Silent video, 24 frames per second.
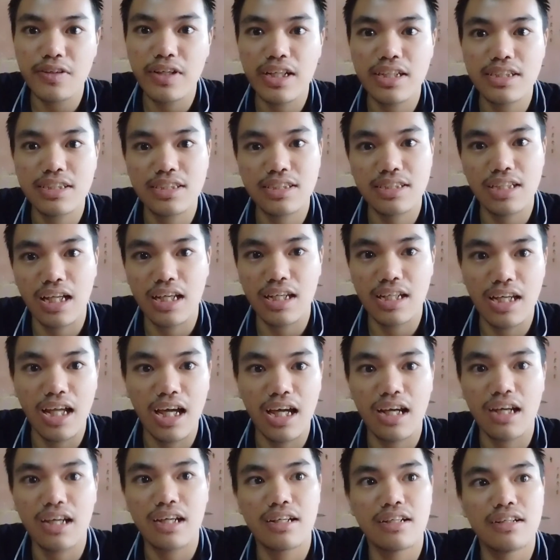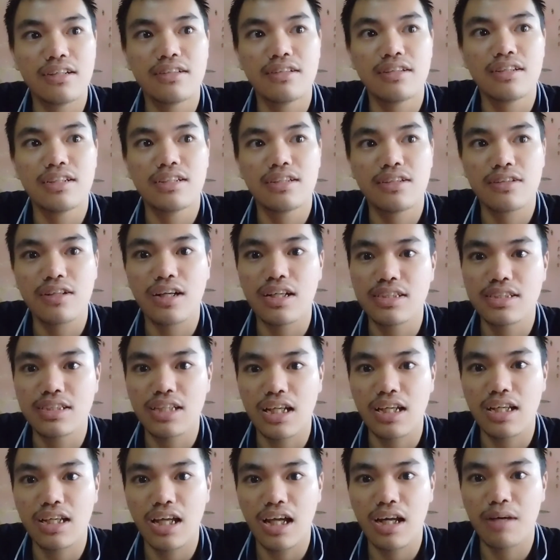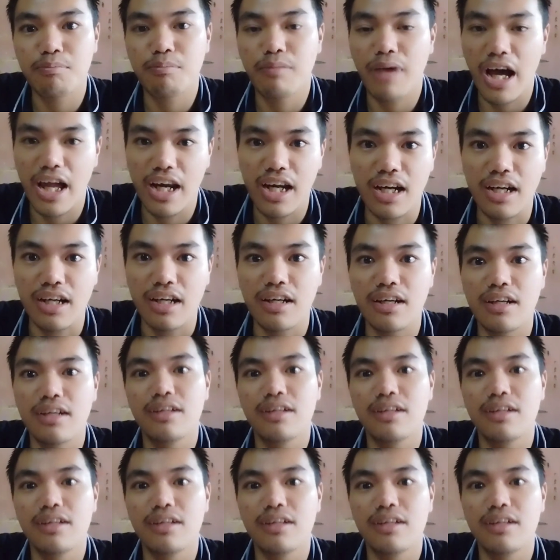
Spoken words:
standard pattern,